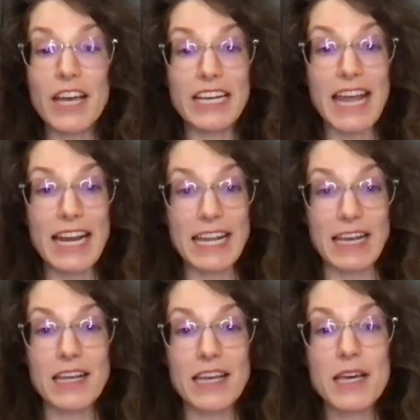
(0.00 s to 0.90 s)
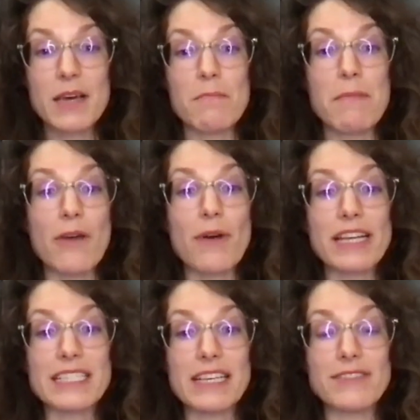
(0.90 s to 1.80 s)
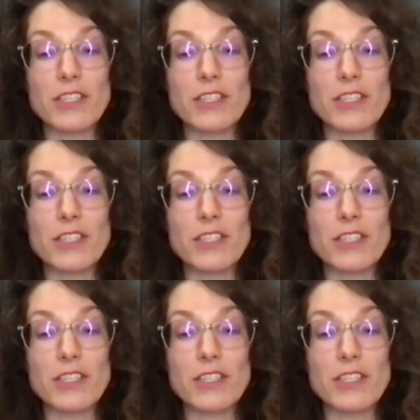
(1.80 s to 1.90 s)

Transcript: A Canadian, Merwan has lived